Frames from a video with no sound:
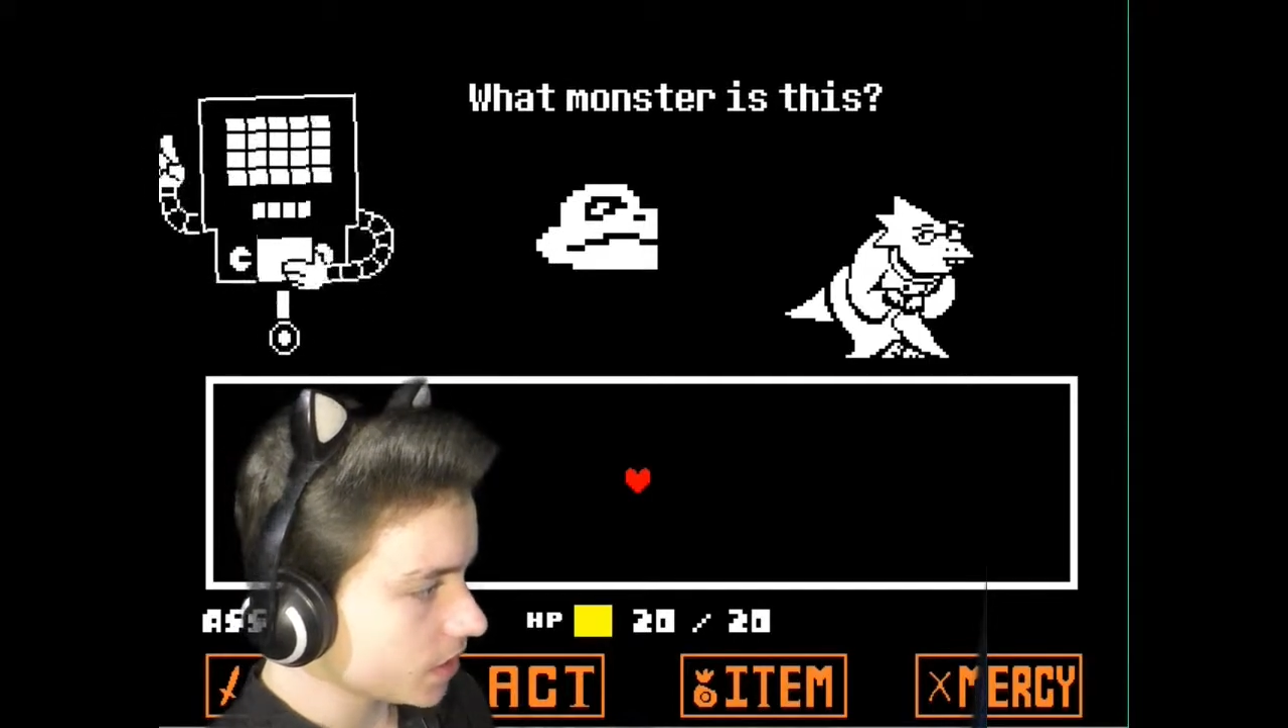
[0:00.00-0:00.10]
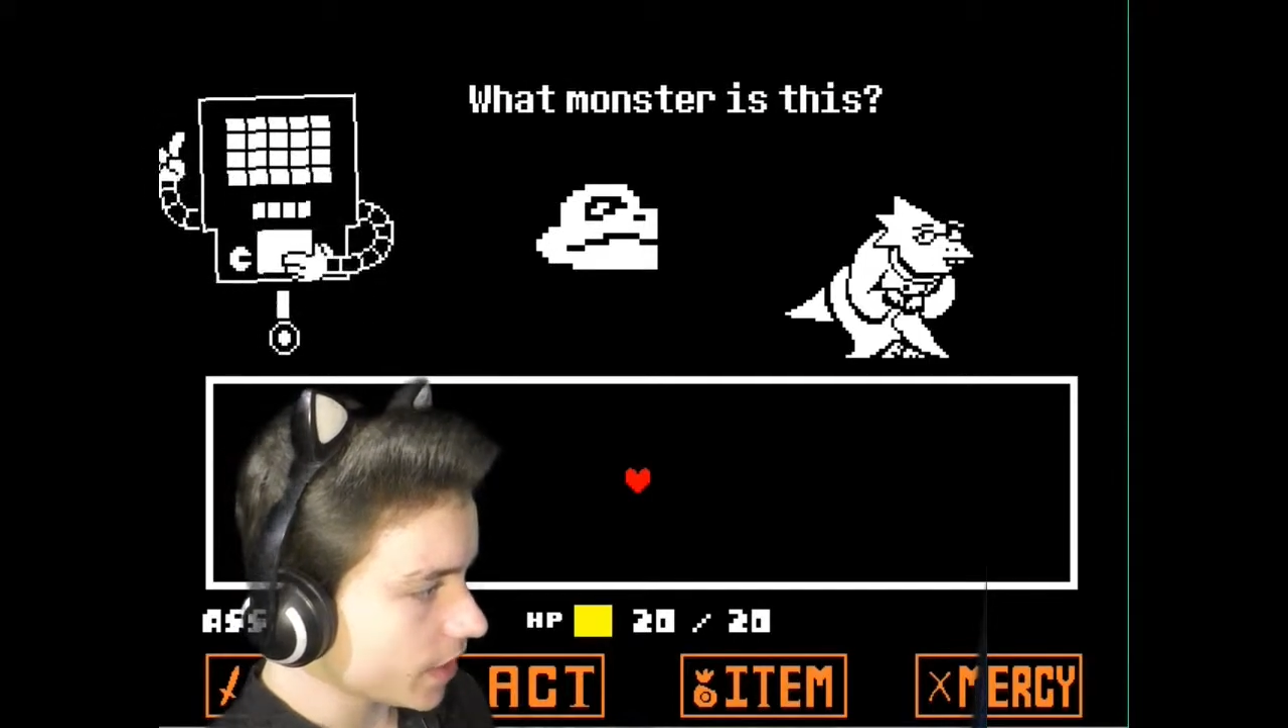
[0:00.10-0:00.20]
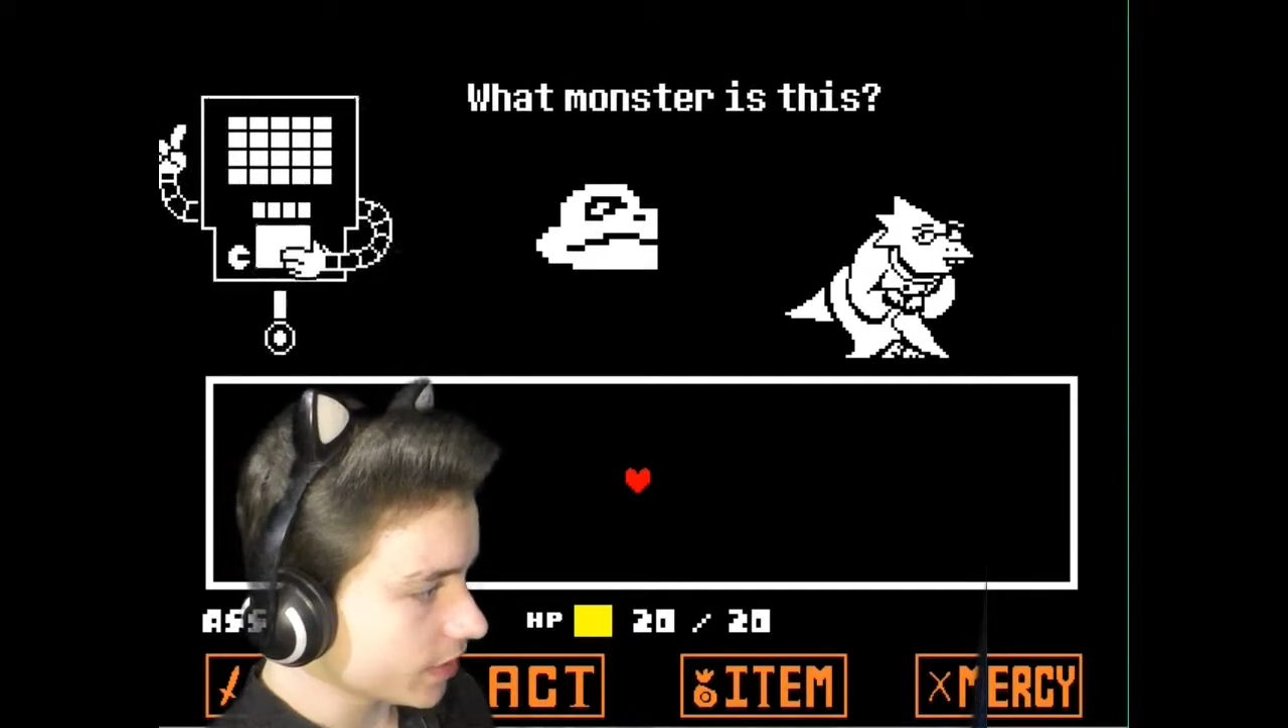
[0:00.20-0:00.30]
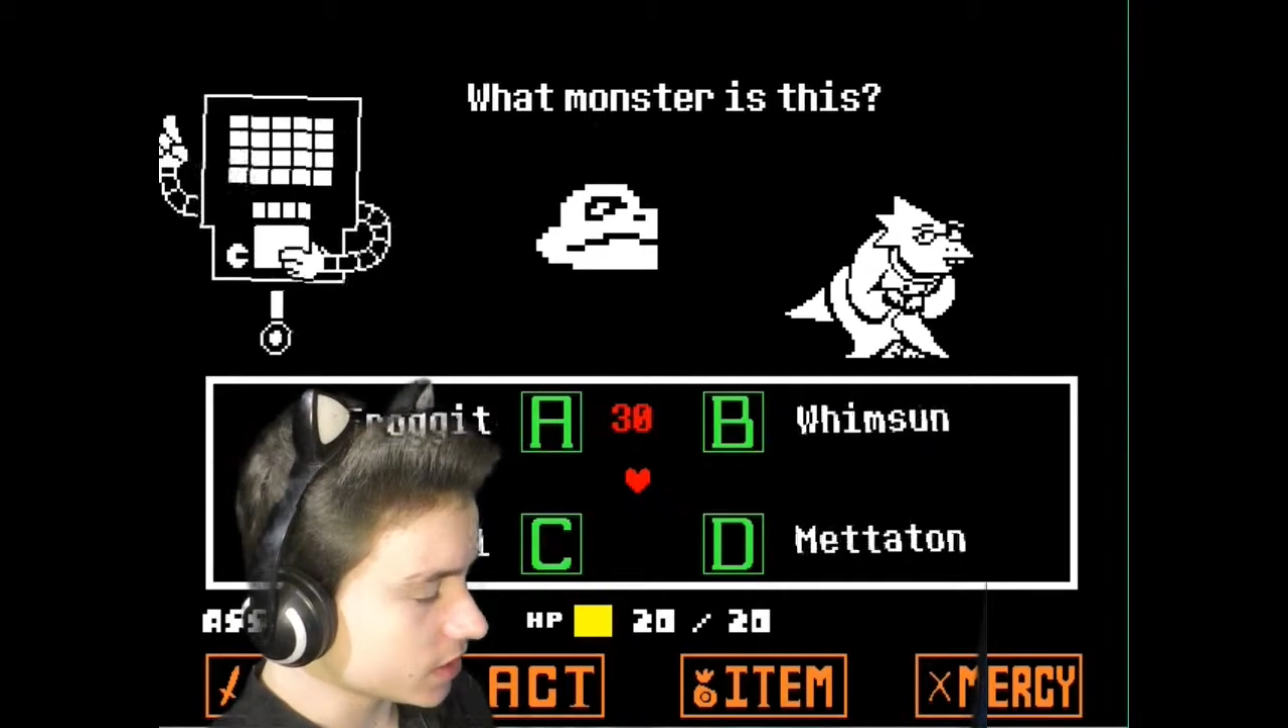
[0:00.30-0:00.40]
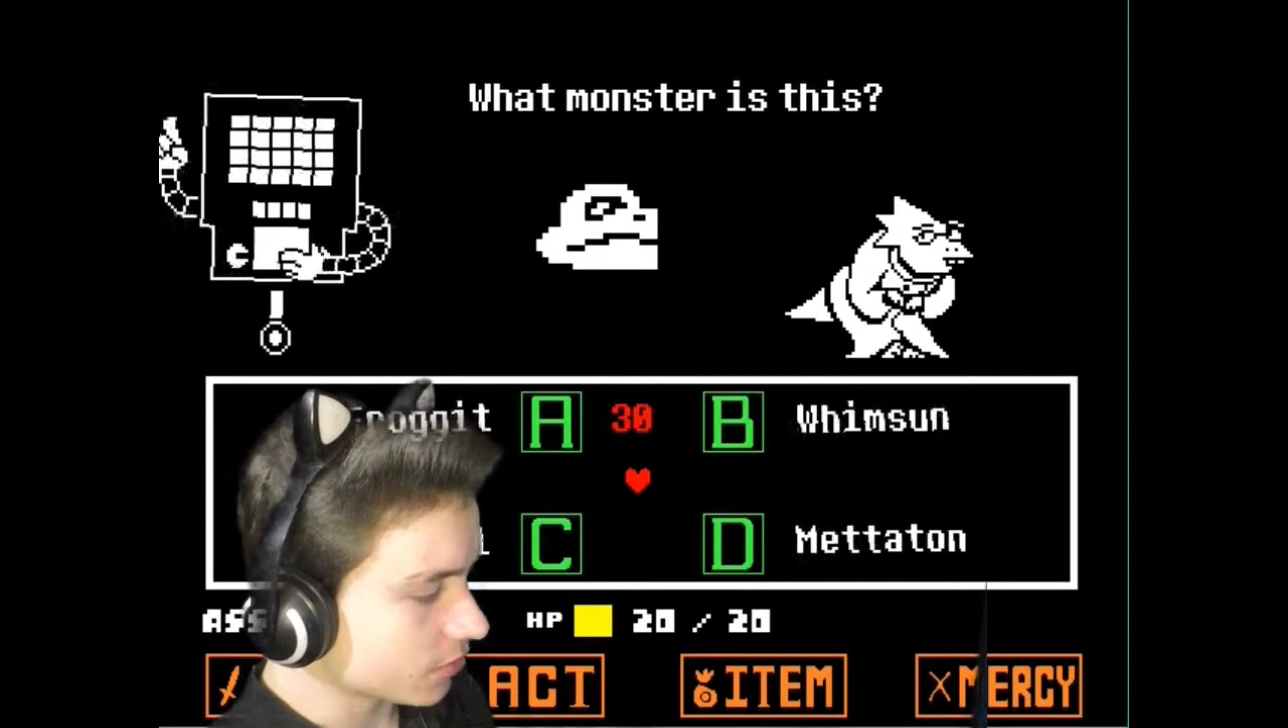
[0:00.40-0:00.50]
I
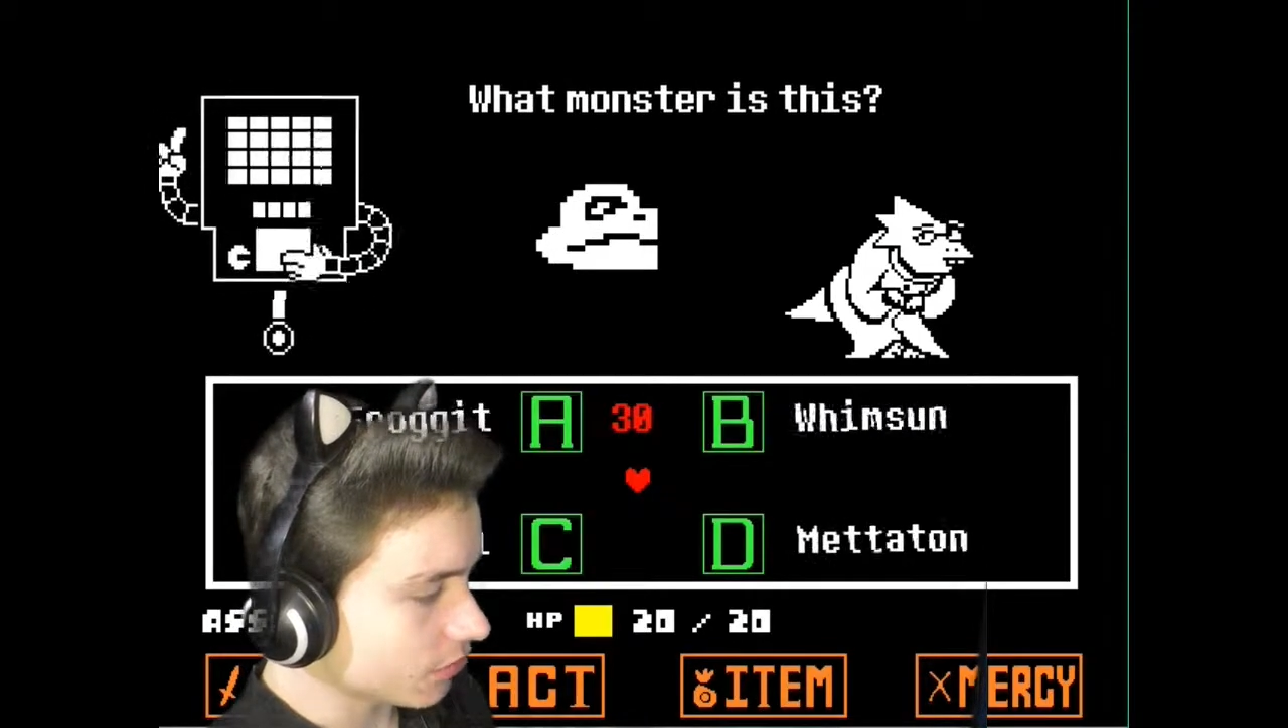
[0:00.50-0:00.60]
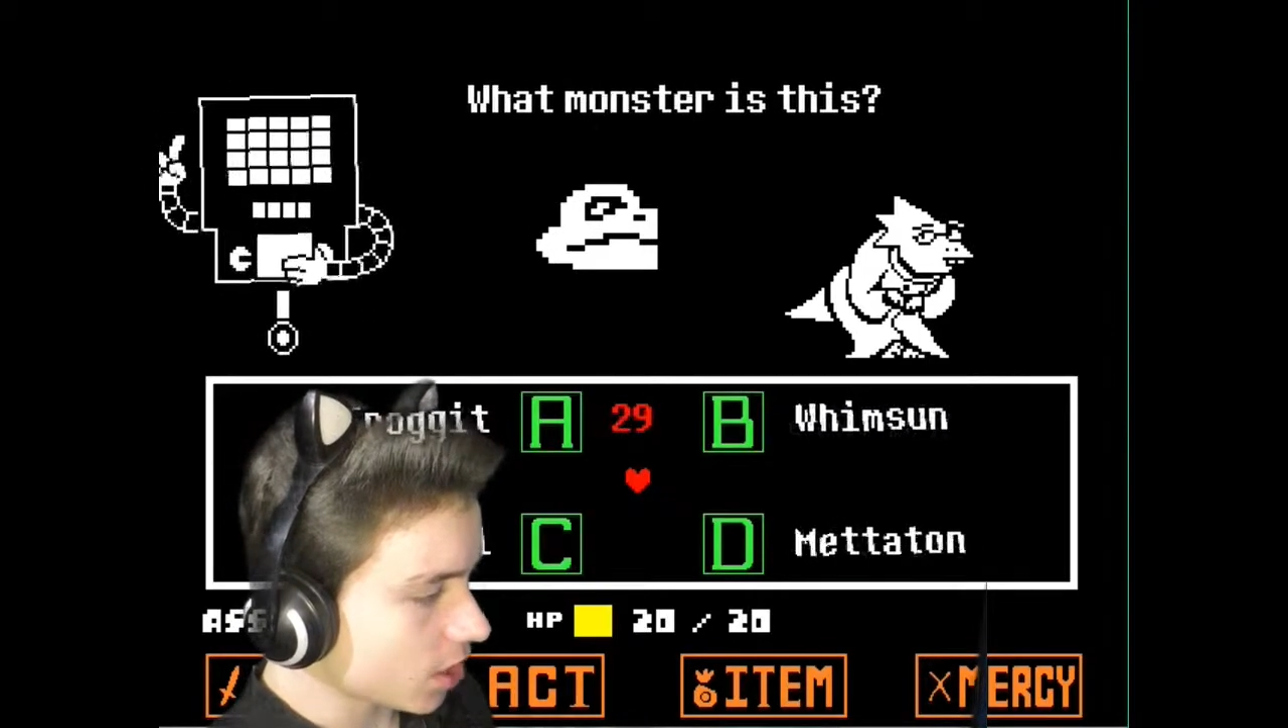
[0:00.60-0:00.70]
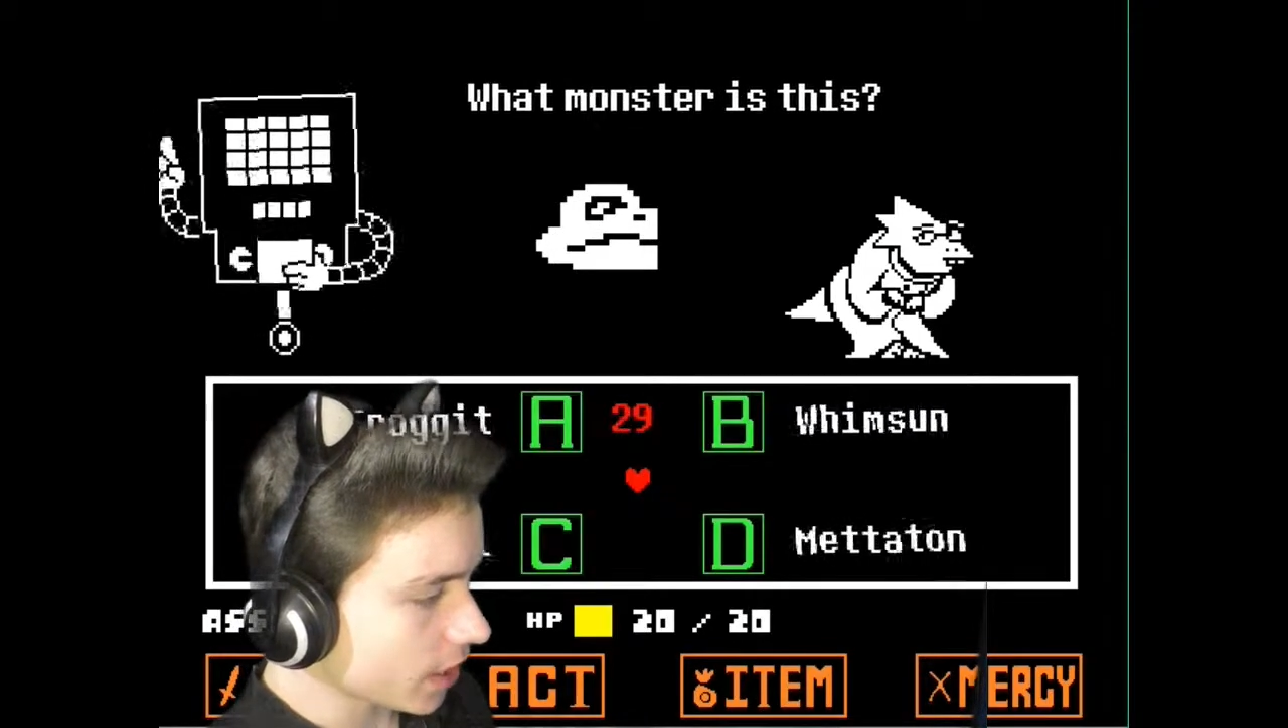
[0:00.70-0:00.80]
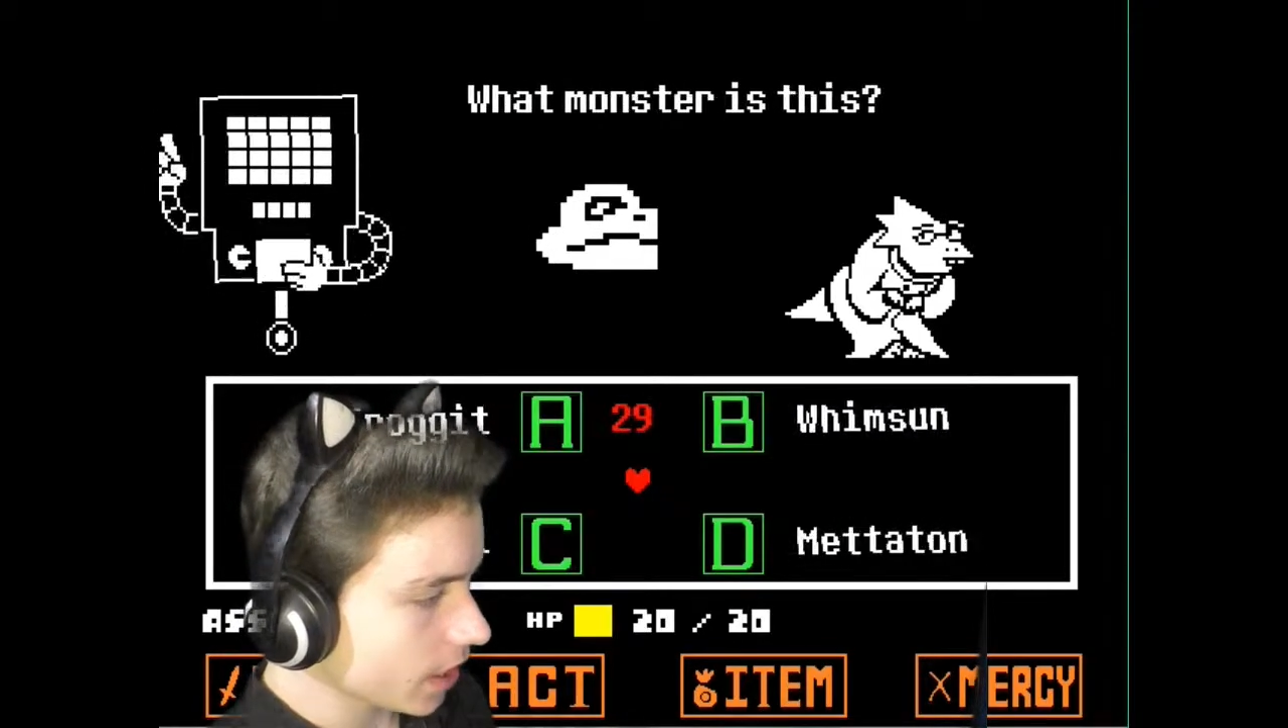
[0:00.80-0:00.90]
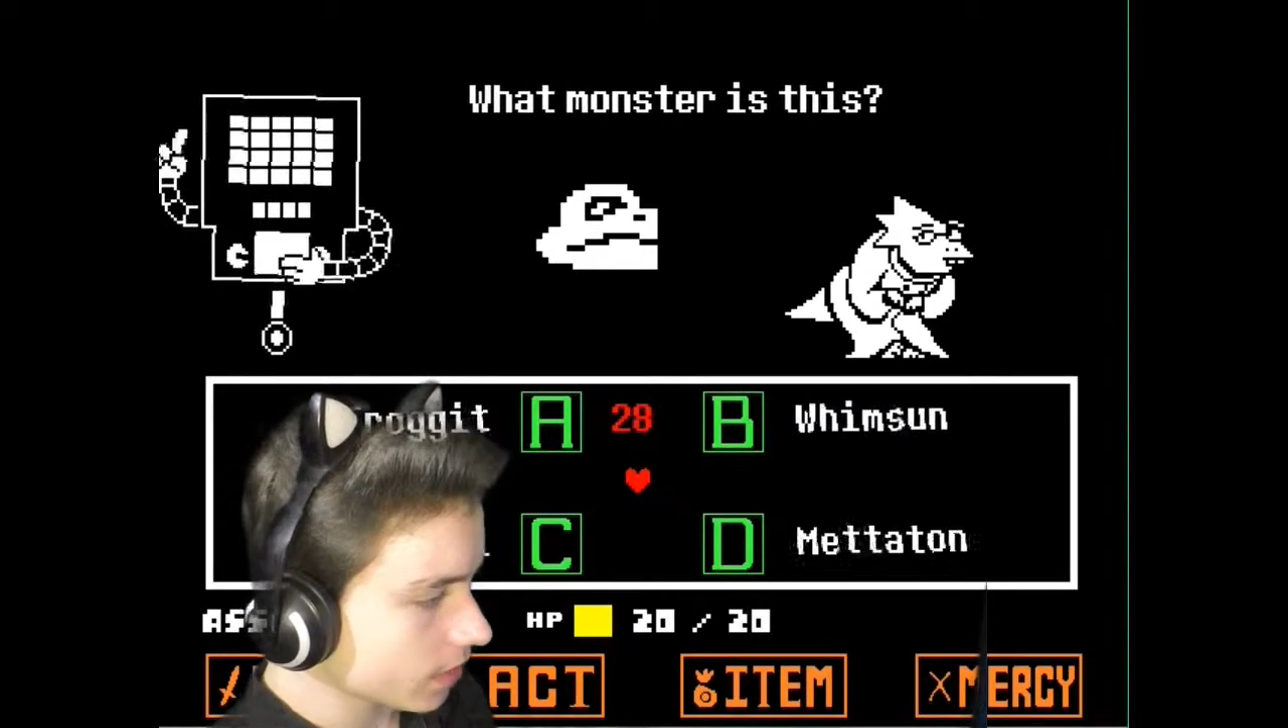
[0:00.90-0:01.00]
think it's a
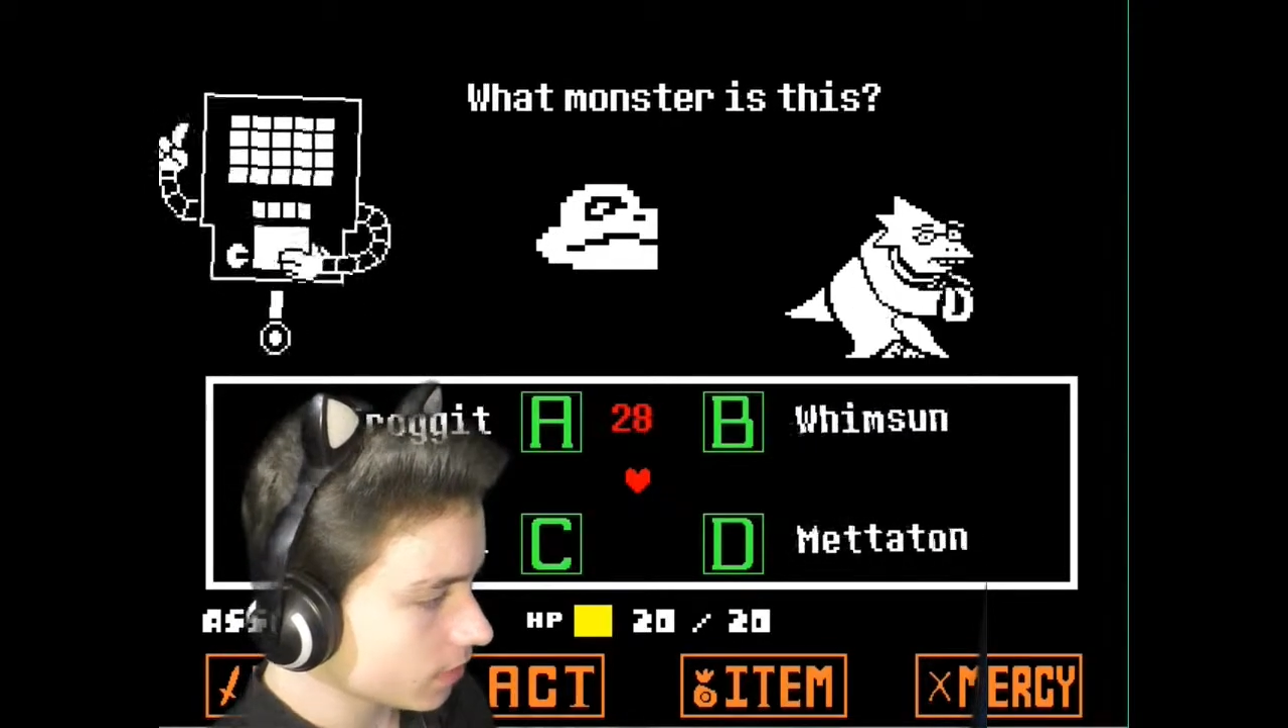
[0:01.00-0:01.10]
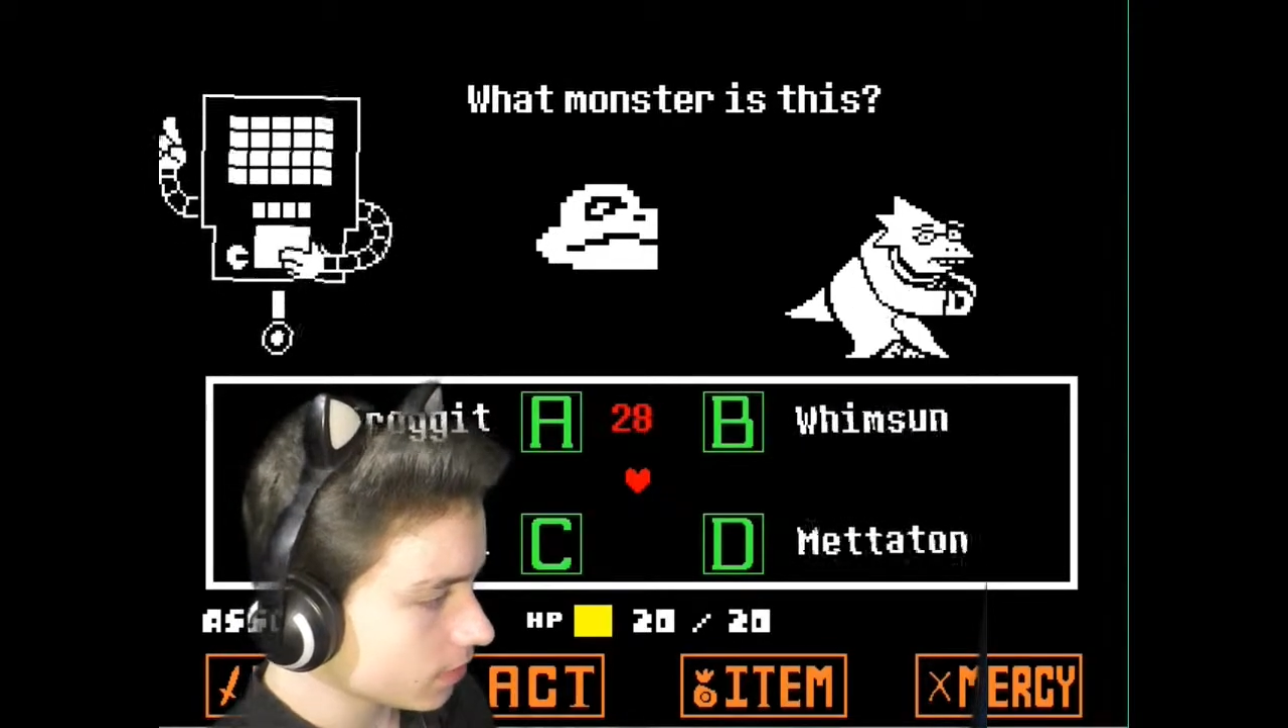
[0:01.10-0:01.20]
frog head.